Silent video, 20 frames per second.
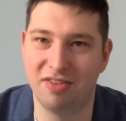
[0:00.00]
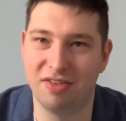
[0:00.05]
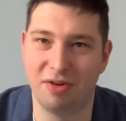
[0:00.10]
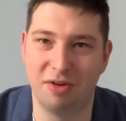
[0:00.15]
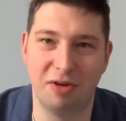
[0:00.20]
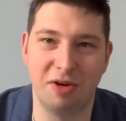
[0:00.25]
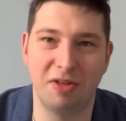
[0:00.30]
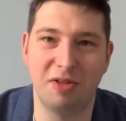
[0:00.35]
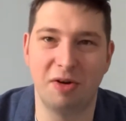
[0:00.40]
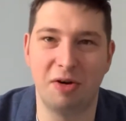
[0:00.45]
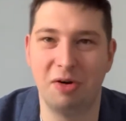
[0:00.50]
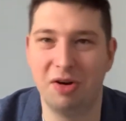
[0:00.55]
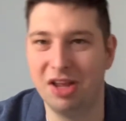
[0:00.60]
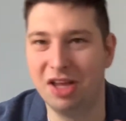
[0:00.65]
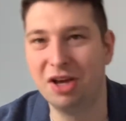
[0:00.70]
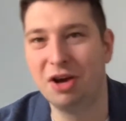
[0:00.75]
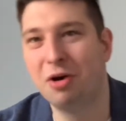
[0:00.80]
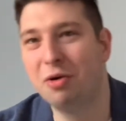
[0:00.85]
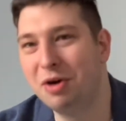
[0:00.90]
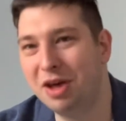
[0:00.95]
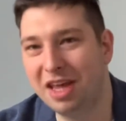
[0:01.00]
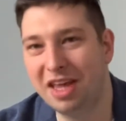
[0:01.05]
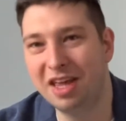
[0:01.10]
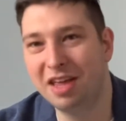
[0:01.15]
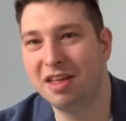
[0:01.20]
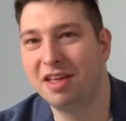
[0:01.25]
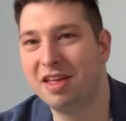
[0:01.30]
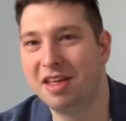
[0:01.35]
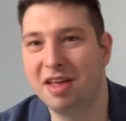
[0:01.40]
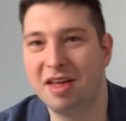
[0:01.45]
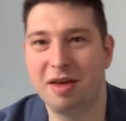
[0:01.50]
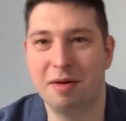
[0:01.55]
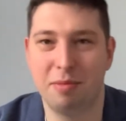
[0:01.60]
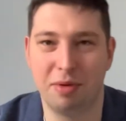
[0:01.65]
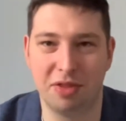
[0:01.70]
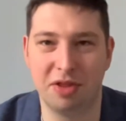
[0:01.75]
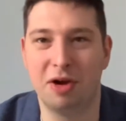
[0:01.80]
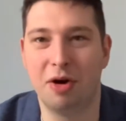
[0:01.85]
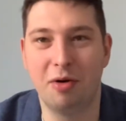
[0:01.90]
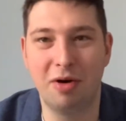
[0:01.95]
So not only going,
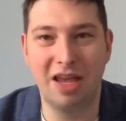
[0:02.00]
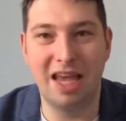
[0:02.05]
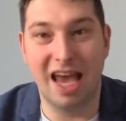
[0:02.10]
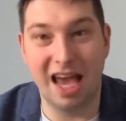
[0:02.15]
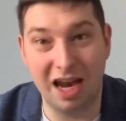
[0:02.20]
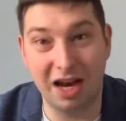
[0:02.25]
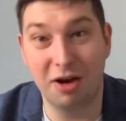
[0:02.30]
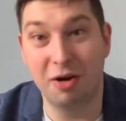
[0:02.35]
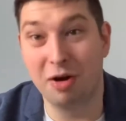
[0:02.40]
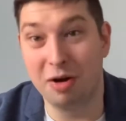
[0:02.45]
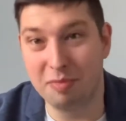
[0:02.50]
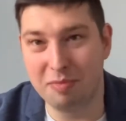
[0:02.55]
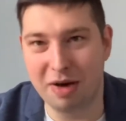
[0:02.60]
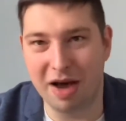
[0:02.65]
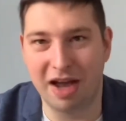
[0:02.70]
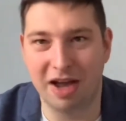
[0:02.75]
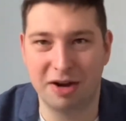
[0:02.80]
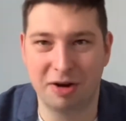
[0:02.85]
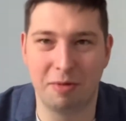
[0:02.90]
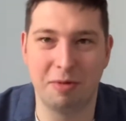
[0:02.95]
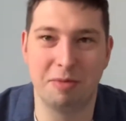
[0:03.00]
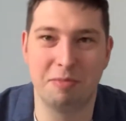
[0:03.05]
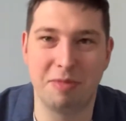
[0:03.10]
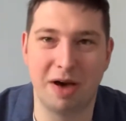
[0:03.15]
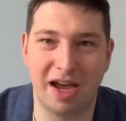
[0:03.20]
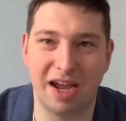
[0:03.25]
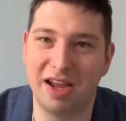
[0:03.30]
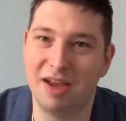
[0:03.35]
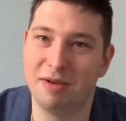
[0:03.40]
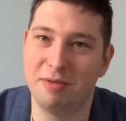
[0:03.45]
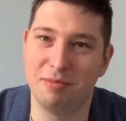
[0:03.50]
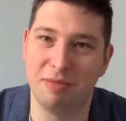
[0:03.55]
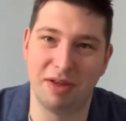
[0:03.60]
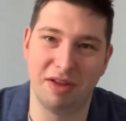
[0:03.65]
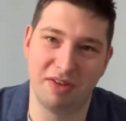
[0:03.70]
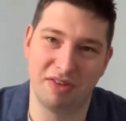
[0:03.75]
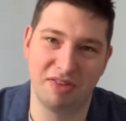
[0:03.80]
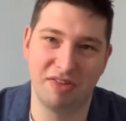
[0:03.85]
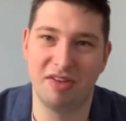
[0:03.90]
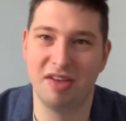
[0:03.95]
but going and going back,
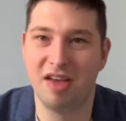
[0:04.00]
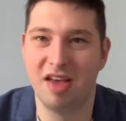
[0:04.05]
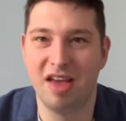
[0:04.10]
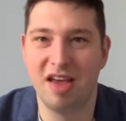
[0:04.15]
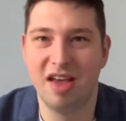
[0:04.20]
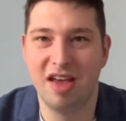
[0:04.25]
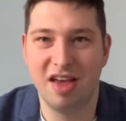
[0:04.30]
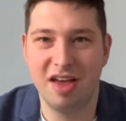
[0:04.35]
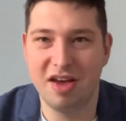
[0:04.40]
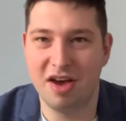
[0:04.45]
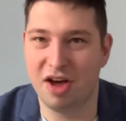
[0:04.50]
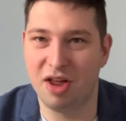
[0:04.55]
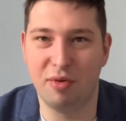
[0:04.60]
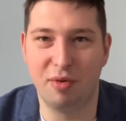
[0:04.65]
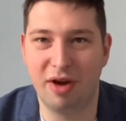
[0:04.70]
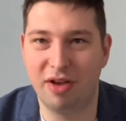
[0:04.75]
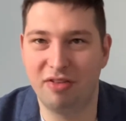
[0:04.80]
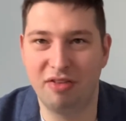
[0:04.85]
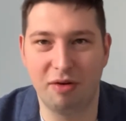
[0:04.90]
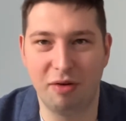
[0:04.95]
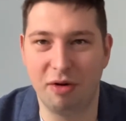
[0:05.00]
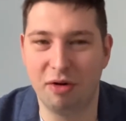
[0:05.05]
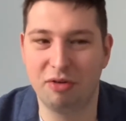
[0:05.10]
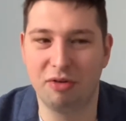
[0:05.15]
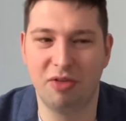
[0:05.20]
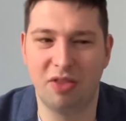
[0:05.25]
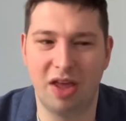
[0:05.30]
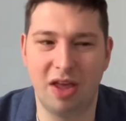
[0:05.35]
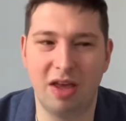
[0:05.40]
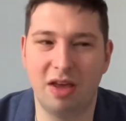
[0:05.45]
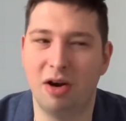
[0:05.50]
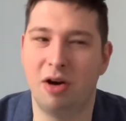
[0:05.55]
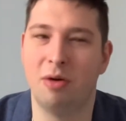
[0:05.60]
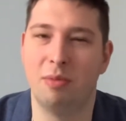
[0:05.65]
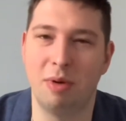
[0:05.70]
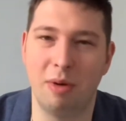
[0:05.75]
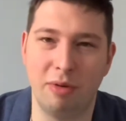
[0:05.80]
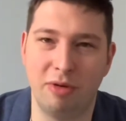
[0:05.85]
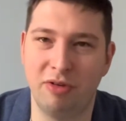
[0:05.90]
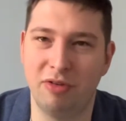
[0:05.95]
because otherwise they'll also think, oh,
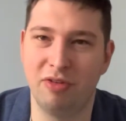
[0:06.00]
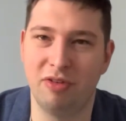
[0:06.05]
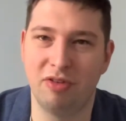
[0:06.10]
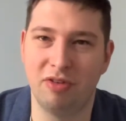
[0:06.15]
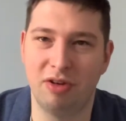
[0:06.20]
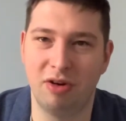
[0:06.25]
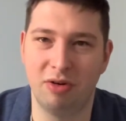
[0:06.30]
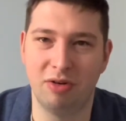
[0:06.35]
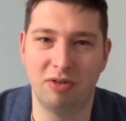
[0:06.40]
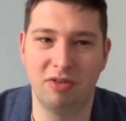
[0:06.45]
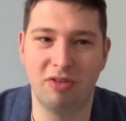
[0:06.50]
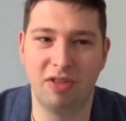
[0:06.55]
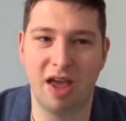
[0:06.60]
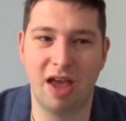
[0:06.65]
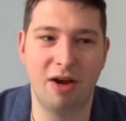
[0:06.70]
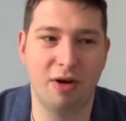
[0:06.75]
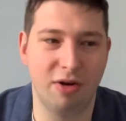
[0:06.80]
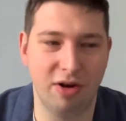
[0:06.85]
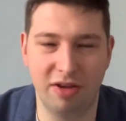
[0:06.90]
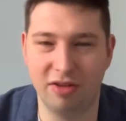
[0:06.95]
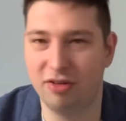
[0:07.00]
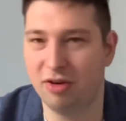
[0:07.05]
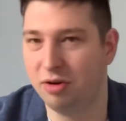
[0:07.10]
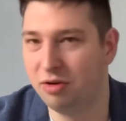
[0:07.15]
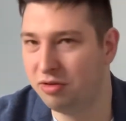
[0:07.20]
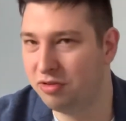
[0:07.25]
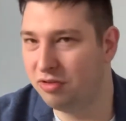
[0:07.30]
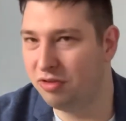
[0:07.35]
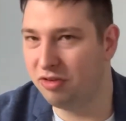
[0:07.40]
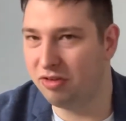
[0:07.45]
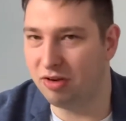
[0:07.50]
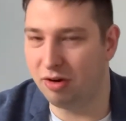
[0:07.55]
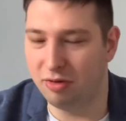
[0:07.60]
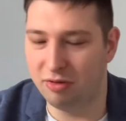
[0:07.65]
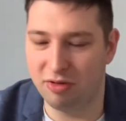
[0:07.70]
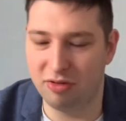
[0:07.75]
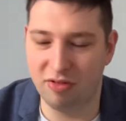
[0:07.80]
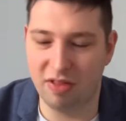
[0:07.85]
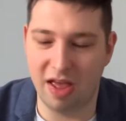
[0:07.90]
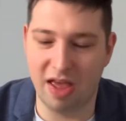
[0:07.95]
maybe she's just going to stay, or he's just going
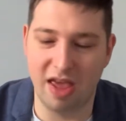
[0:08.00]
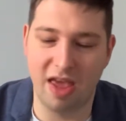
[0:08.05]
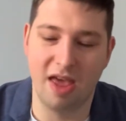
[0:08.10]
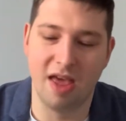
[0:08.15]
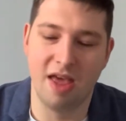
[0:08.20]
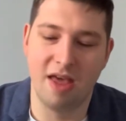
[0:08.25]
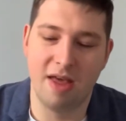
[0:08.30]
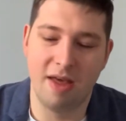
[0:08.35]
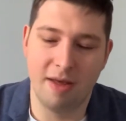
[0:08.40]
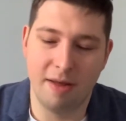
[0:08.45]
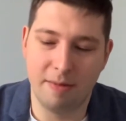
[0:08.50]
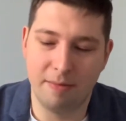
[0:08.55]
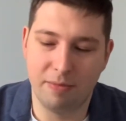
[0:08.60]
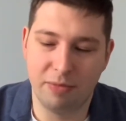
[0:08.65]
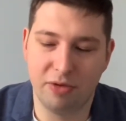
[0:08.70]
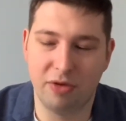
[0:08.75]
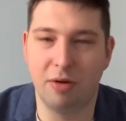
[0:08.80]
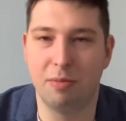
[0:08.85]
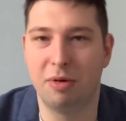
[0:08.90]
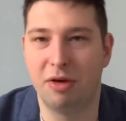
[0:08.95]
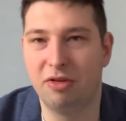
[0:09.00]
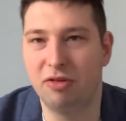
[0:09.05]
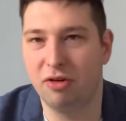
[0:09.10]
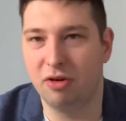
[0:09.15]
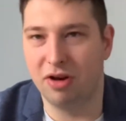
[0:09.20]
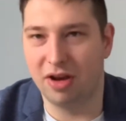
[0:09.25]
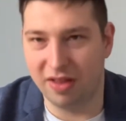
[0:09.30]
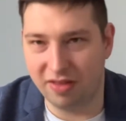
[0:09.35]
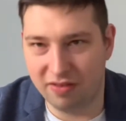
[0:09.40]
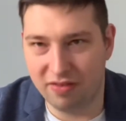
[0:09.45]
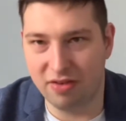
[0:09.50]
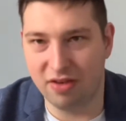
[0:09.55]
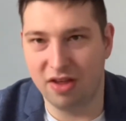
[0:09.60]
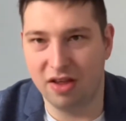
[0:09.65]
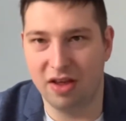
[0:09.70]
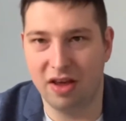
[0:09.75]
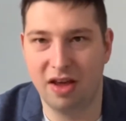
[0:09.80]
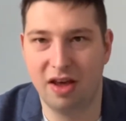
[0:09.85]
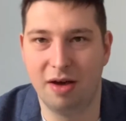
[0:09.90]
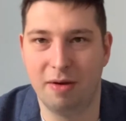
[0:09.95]
to stay. So make sure that's
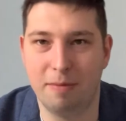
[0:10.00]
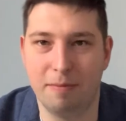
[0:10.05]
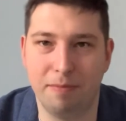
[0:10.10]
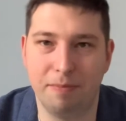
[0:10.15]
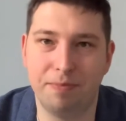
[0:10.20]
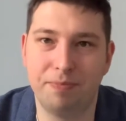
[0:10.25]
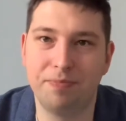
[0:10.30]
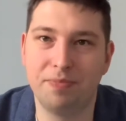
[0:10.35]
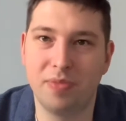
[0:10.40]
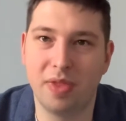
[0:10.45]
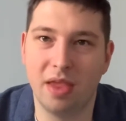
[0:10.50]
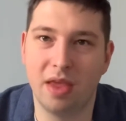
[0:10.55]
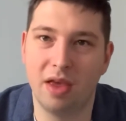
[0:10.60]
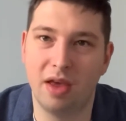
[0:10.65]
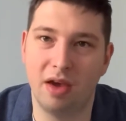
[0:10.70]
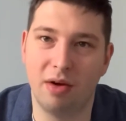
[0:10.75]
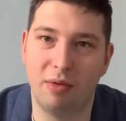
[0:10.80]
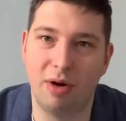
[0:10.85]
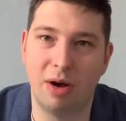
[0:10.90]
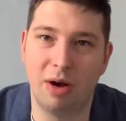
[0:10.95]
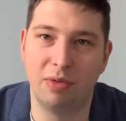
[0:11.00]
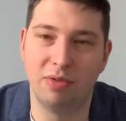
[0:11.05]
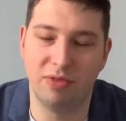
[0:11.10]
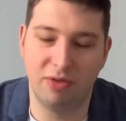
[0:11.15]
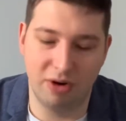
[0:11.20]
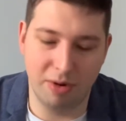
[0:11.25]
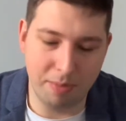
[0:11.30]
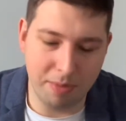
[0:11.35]
a round trip.